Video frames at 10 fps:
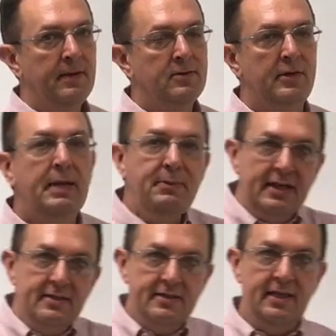So keep
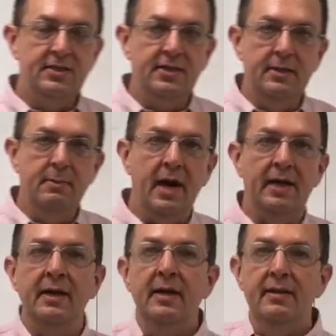that distinction in
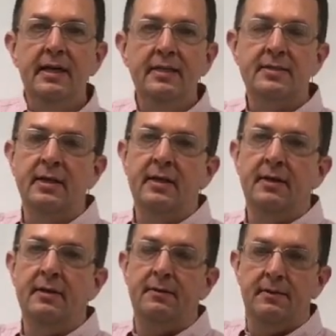mind. These
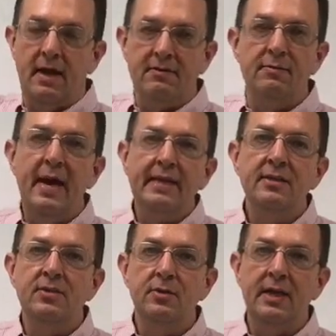have
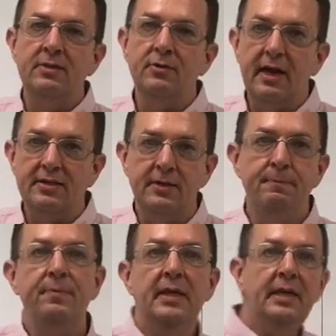magnitude and
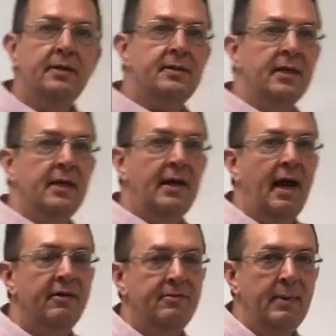direction. These
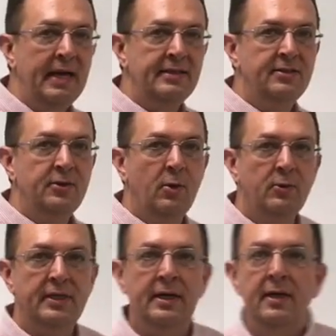have magnitude
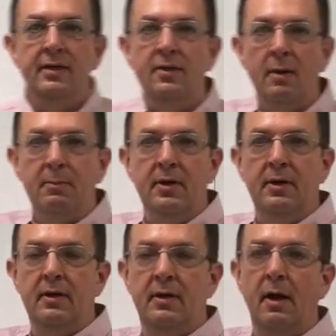only.
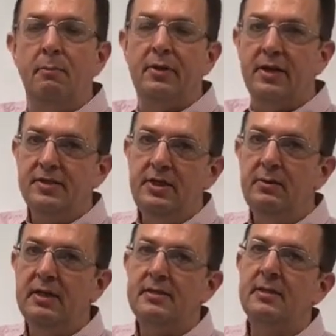Number plus
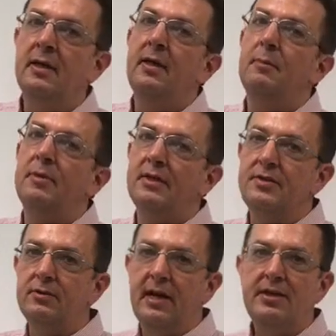units
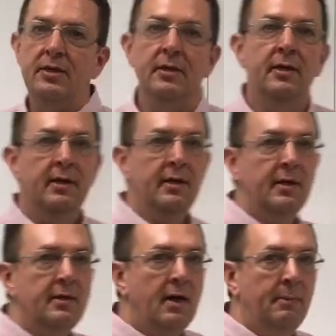plus direction.
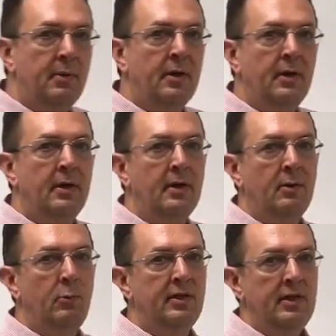Number
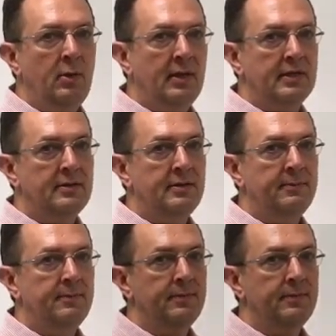with units.